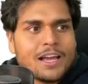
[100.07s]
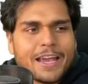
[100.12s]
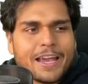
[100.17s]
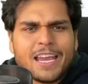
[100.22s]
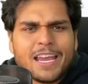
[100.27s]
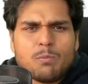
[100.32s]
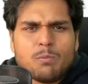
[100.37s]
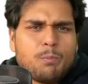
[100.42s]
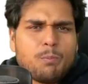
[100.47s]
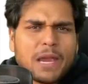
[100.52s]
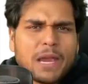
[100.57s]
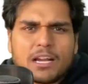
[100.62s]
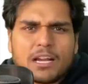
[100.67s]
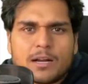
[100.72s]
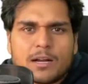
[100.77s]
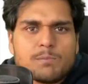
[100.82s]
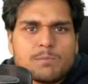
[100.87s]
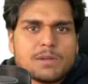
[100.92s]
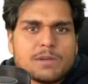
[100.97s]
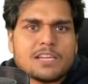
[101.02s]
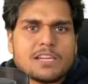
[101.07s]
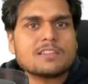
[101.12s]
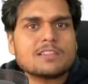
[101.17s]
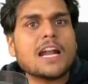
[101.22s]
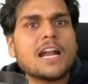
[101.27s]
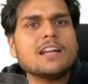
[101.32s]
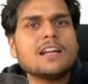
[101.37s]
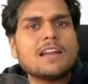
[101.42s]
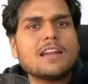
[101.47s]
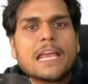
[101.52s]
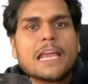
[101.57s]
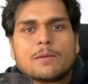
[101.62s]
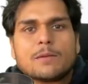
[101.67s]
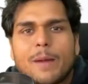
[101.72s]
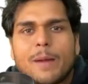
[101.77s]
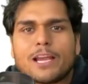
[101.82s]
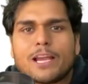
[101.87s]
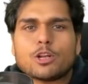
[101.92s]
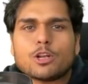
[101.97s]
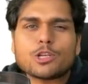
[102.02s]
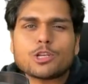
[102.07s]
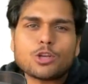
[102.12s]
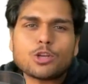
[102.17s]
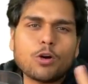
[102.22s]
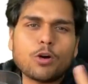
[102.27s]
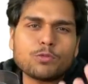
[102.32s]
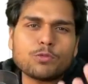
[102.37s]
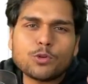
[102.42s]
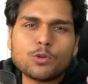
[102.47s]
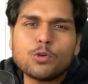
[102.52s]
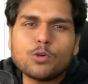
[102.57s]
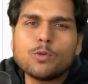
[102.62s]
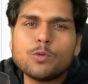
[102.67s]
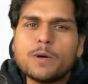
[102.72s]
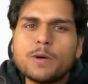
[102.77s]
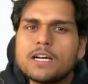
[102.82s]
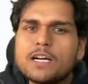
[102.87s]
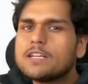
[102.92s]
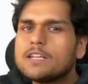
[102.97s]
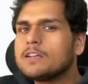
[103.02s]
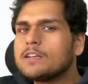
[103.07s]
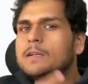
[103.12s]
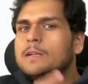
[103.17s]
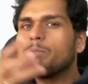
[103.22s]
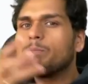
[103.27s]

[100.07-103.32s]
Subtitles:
In big companies, right, like Microsoft, Uber,